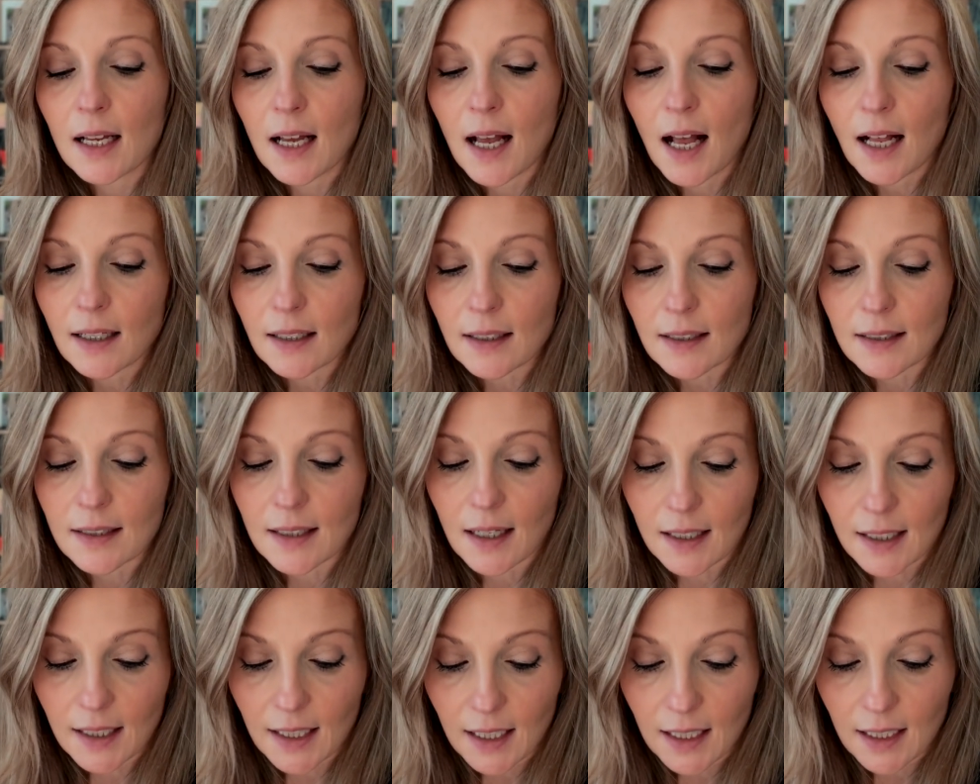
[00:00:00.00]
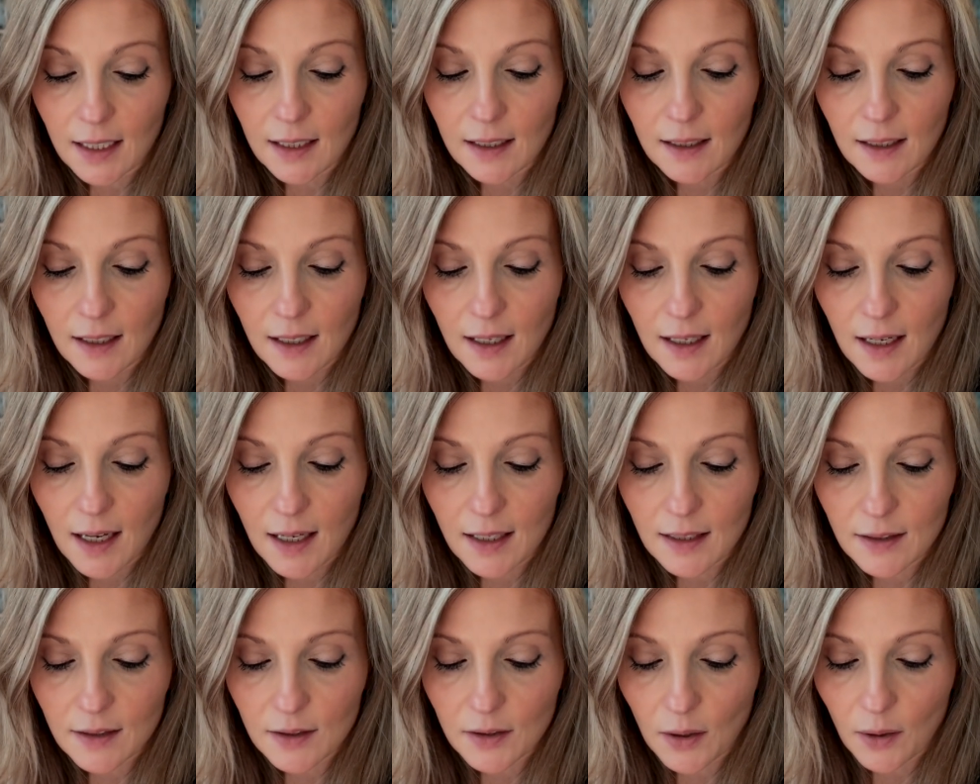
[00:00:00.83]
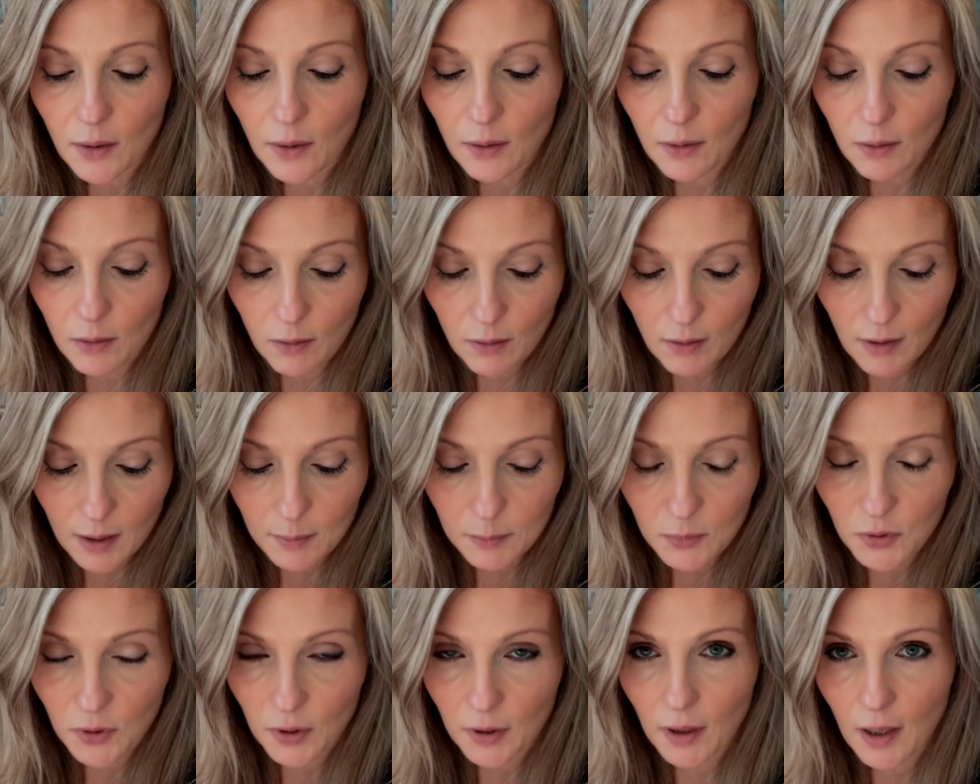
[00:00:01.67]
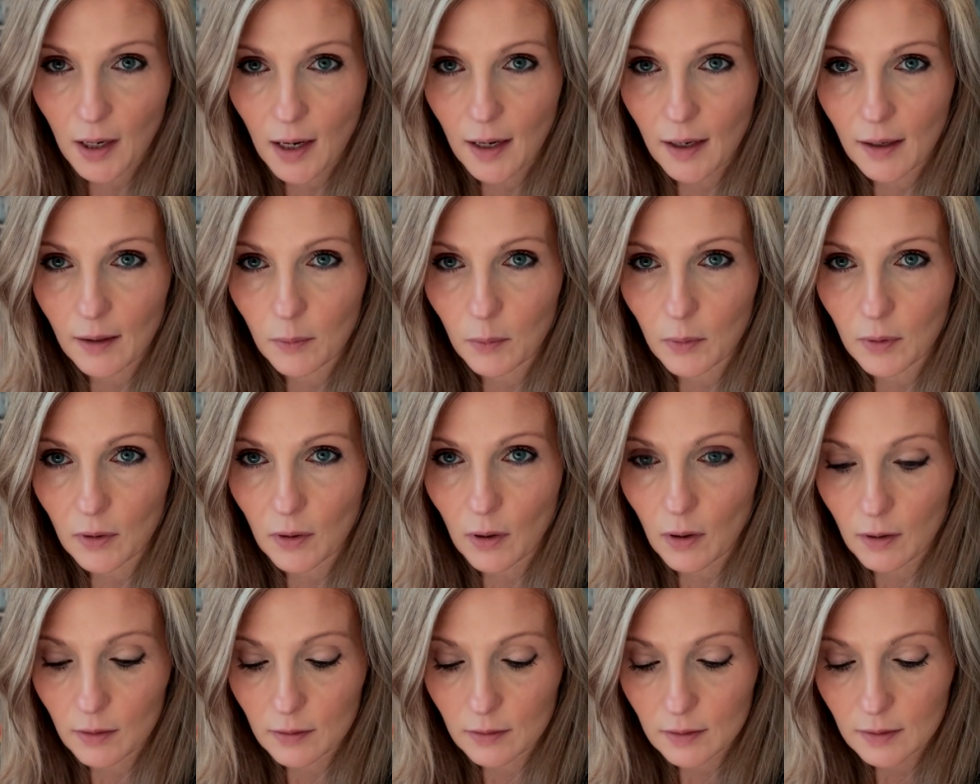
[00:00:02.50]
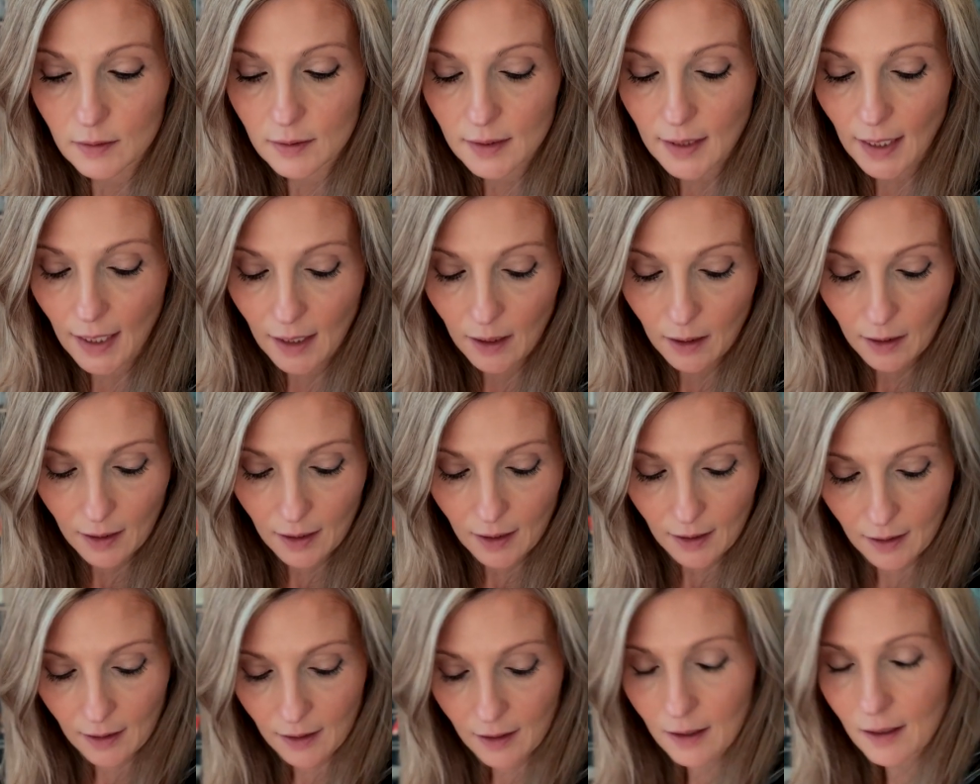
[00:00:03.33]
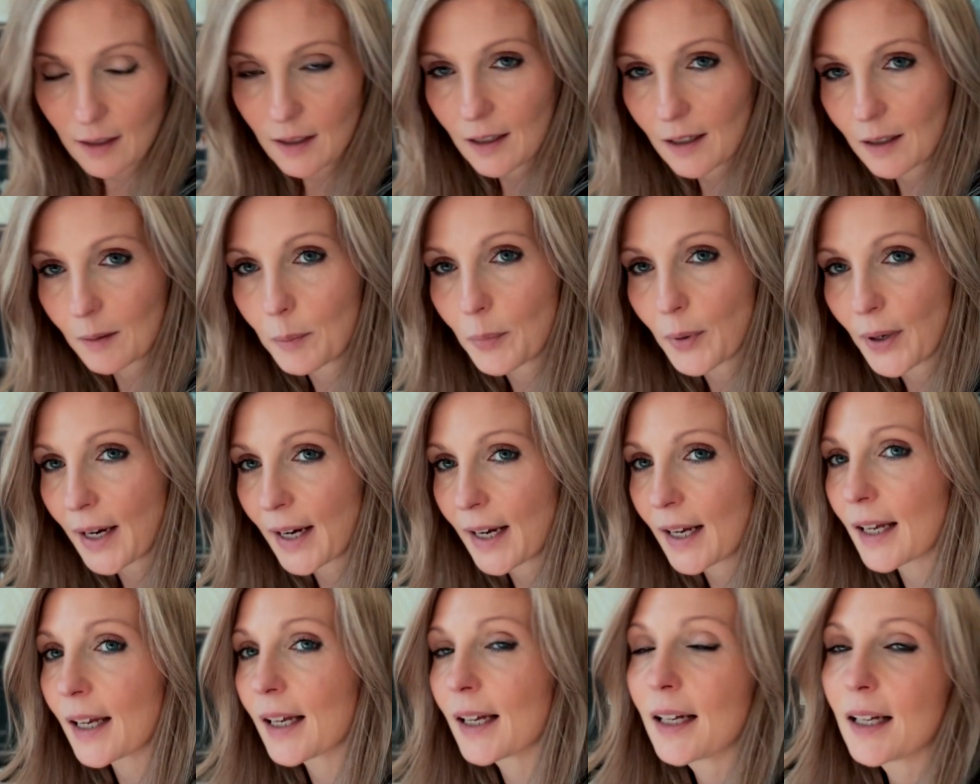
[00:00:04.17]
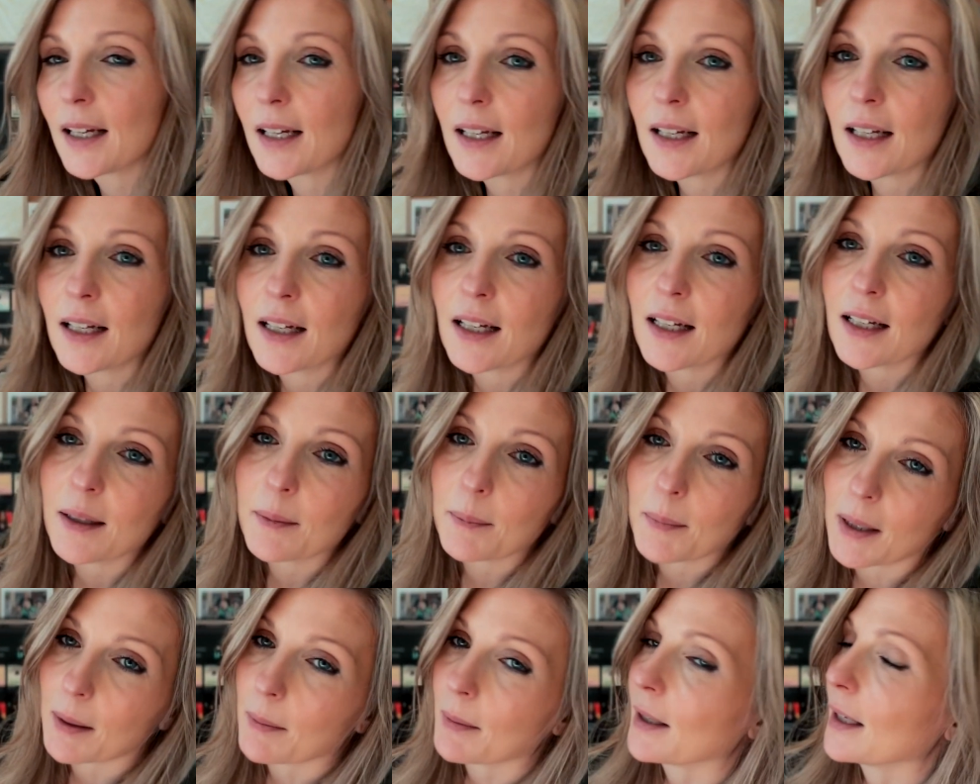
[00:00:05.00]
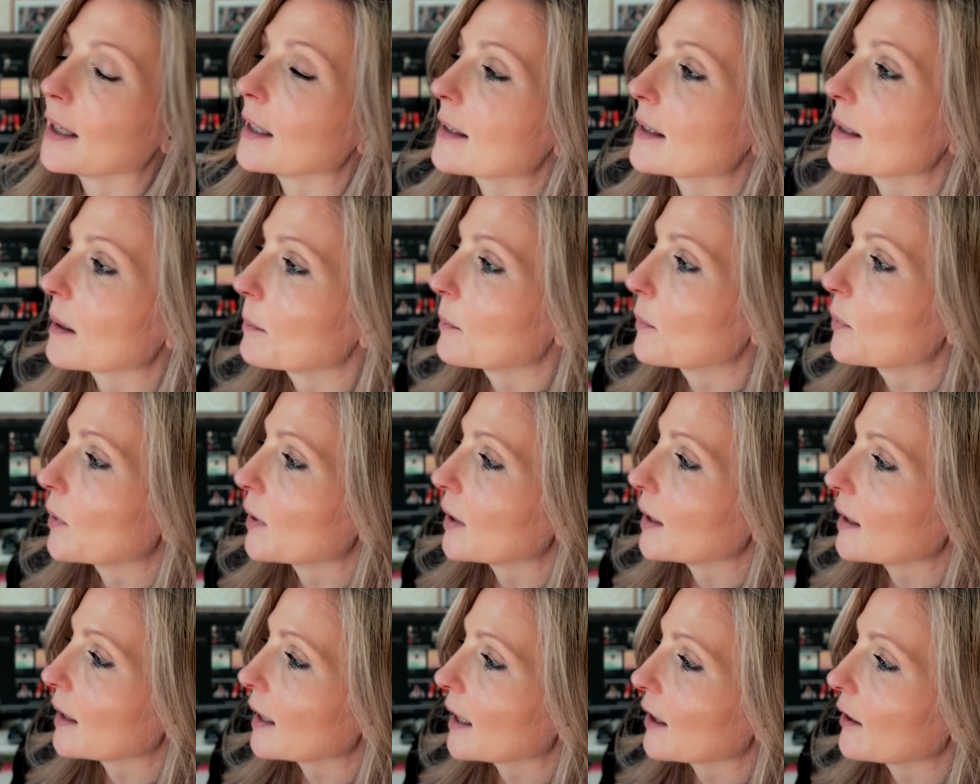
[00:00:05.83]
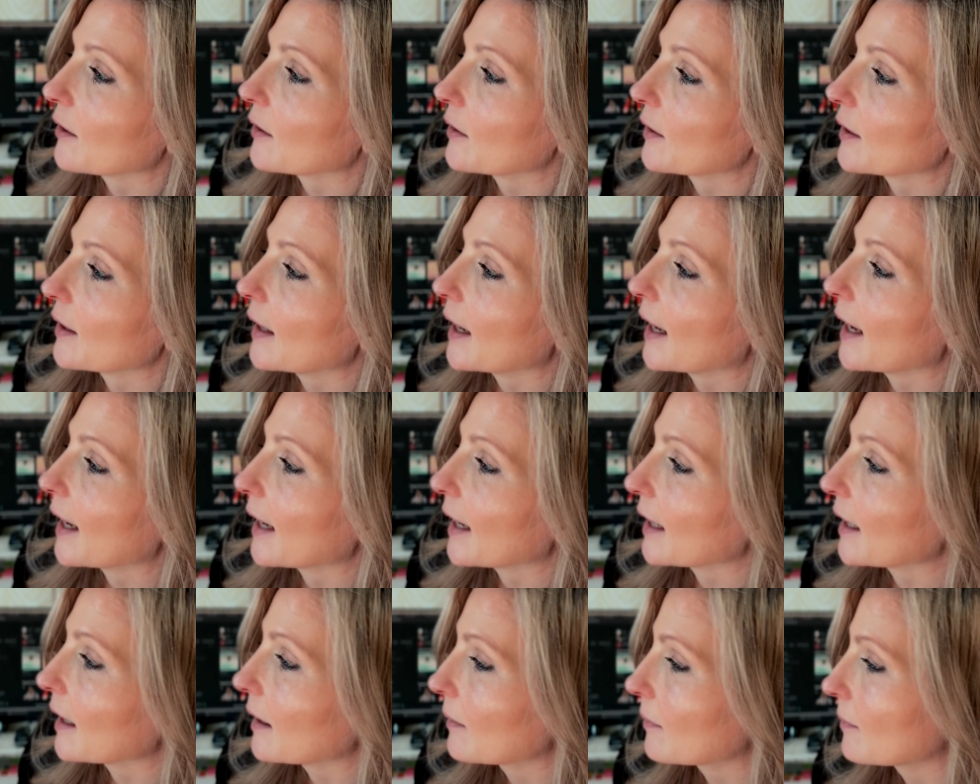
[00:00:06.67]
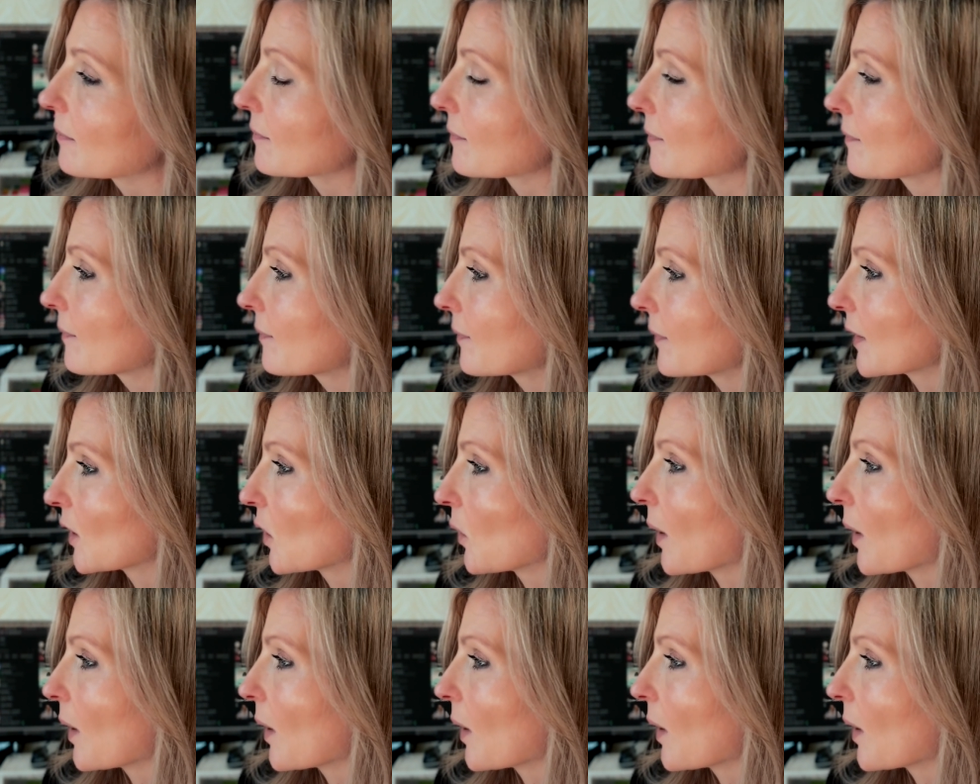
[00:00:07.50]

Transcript: and sunny. And so I'm sure I will take a break maybe at some point later today, go